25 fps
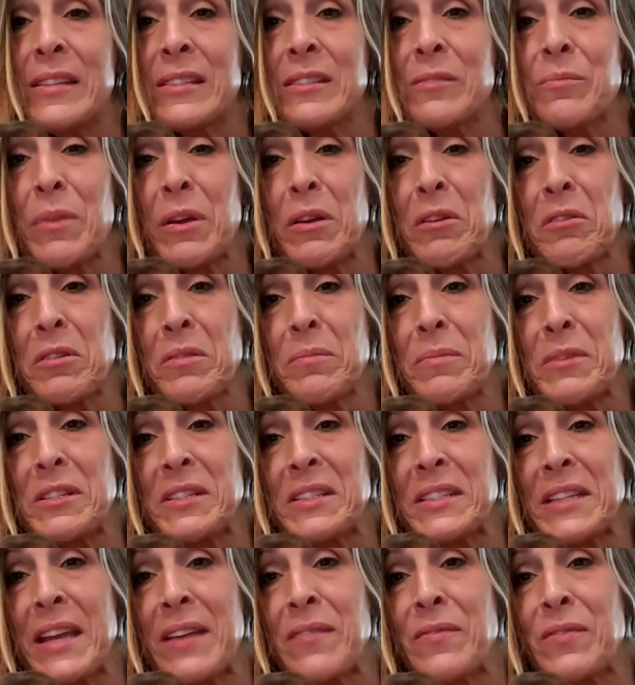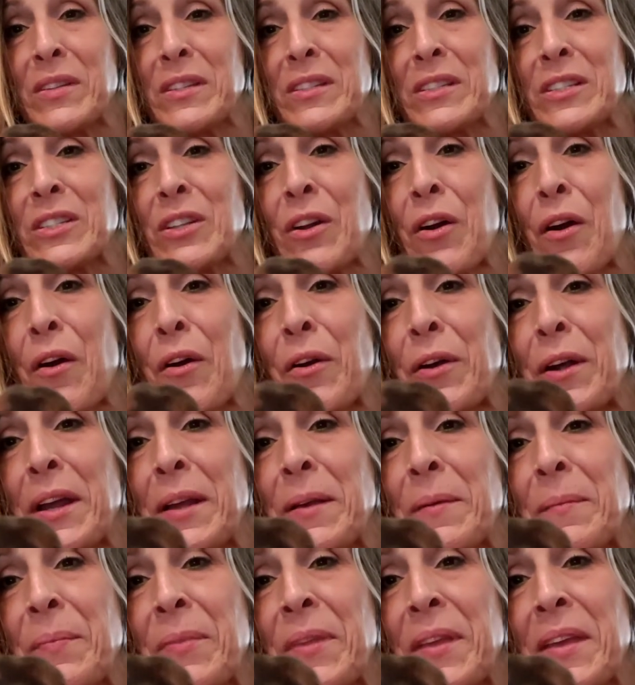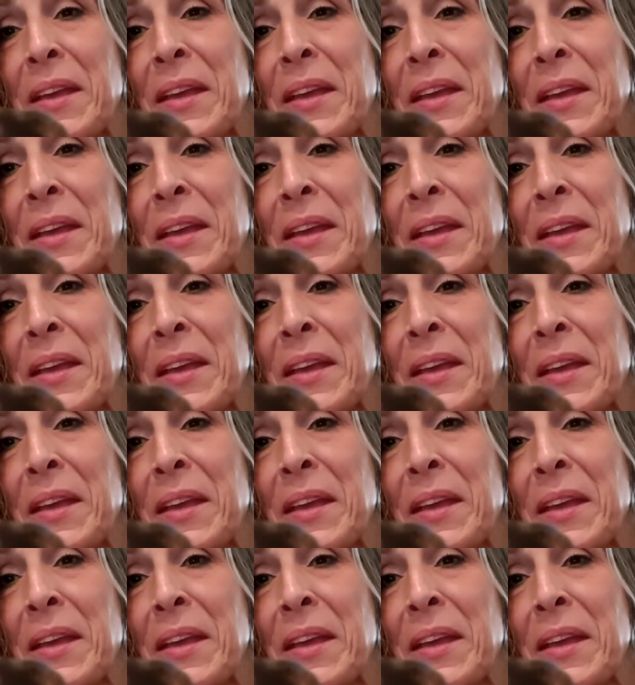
It's better to be safe than sorry.